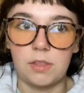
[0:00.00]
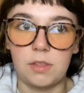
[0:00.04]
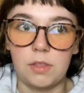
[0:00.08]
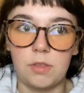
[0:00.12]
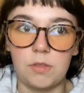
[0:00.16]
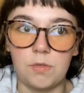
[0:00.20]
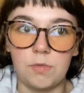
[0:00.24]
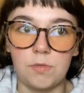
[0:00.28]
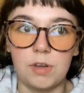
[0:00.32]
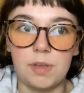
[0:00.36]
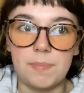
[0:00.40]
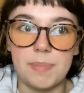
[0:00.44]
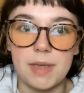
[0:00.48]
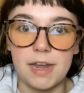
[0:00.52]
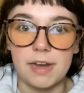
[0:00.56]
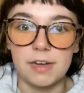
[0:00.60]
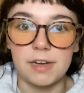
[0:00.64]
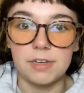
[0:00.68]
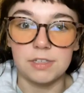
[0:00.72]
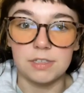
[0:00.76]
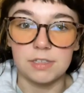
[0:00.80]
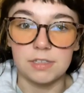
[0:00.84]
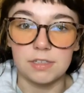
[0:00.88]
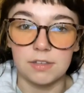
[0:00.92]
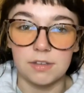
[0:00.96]
3
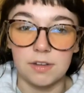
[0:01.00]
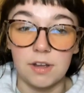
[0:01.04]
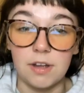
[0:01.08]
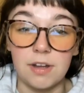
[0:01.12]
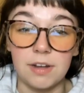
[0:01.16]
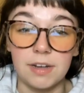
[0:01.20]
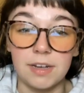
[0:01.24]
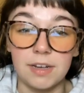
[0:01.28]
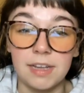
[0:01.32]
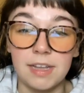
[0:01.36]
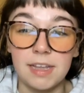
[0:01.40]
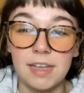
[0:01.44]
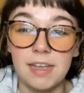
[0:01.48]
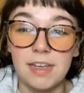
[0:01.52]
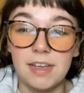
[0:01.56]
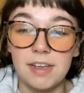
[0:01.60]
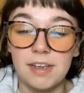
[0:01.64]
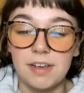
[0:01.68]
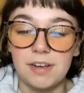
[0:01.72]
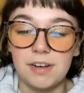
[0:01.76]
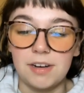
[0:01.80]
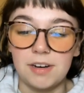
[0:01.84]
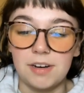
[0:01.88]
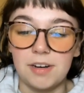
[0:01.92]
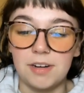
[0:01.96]
pages long
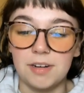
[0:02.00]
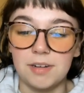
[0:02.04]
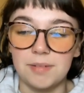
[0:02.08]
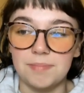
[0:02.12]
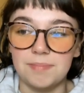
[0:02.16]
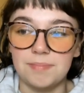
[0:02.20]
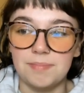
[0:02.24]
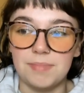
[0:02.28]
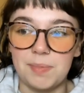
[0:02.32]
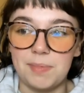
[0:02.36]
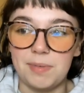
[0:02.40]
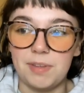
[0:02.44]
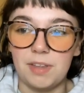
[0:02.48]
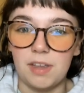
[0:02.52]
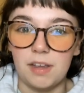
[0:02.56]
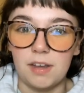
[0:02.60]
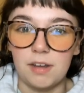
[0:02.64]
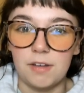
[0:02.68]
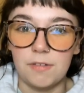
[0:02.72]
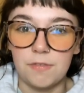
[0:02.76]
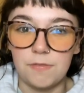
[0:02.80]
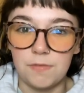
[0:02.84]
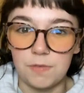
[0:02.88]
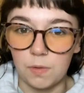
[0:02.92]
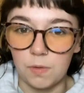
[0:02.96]
or maybe
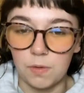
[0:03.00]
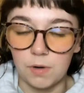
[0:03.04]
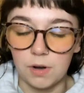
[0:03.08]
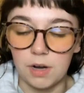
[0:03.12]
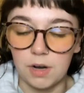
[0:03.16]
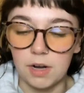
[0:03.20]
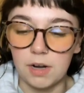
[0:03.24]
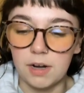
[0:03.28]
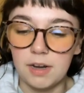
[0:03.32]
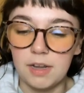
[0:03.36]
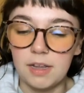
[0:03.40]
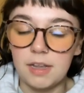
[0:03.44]
4,